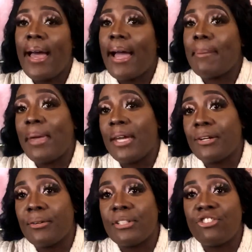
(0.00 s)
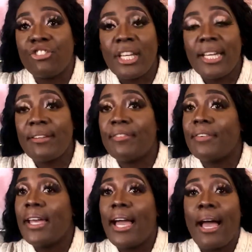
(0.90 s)
I'm editor-in-chief.
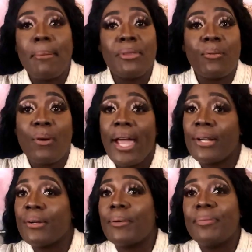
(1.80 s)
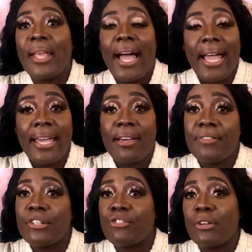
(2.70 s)
I'm the writer. I have
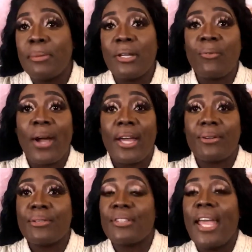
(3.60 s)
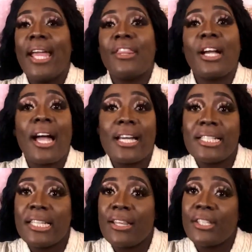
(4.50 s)
contributing writers, the
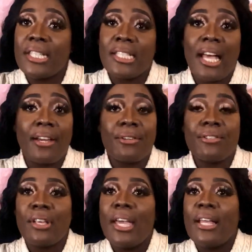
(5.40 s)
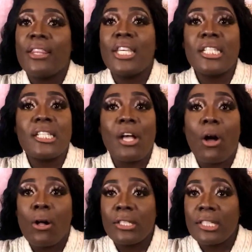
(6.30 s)
content, the designers. This is
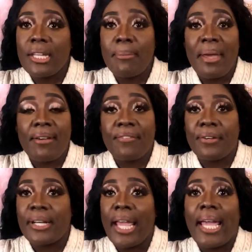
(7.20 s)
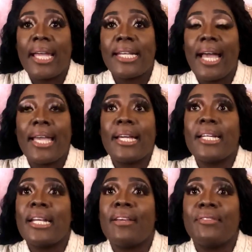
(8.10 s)
all team effort, and I
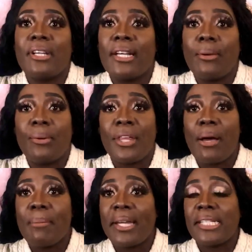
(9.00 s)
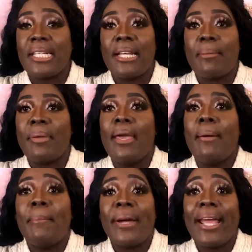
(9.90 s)
couldn't have done it without my team.
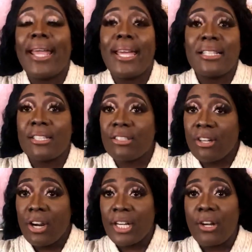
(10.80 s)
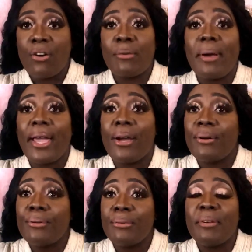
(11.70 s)
But I had to start it on my
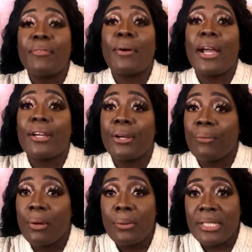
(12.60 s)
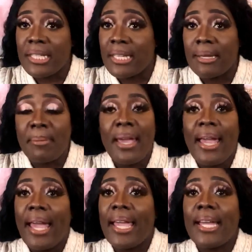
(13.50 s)
own before I could grow a team.
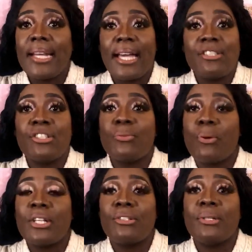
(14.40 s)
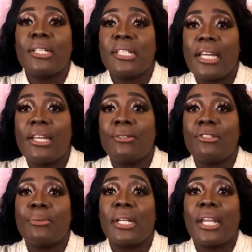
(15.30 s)
And I just want to continue
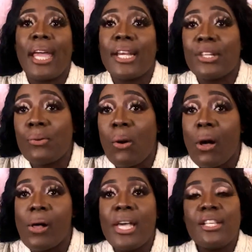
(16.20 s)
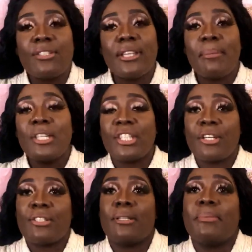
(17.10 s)
to enlighten you all. So let me
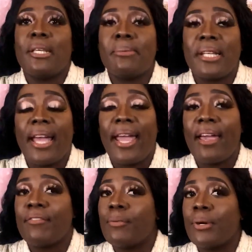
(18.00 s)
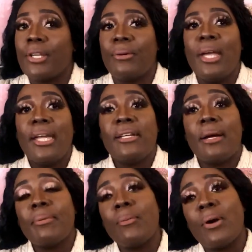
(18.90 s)
share some tips that I have for you.
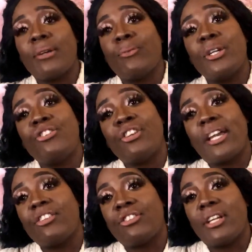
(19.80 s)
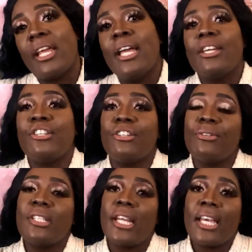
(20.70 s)
Number one, rejection.
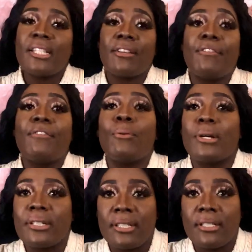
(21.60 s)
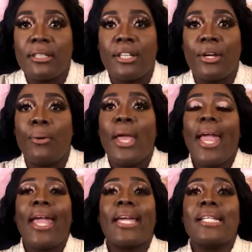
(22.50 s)
Use it as a force,
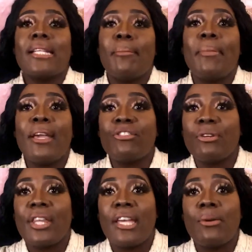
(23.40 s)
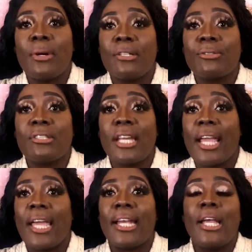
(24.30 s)
and make sure that you
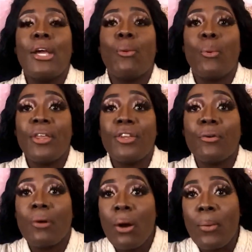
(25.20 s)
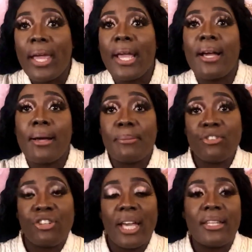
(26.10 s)
understand with growing comes
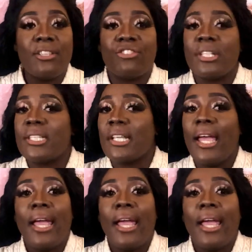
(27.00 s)
challenges.